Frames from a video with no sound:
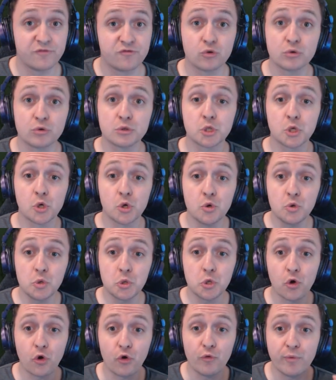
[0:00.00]
Drawn
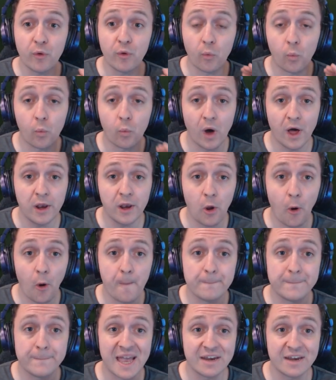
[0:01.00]
2-2, but 1
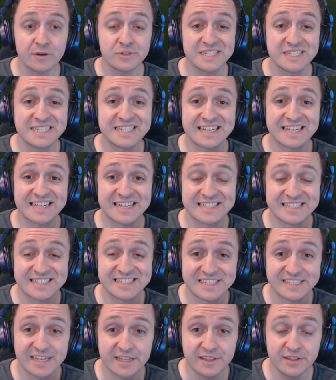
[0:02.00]
on penalties against
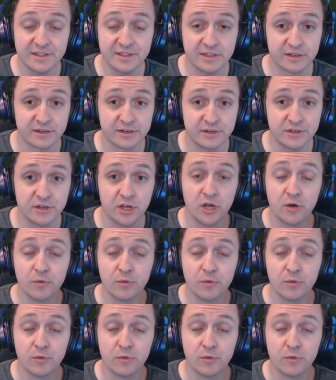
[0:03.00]
Sunderland,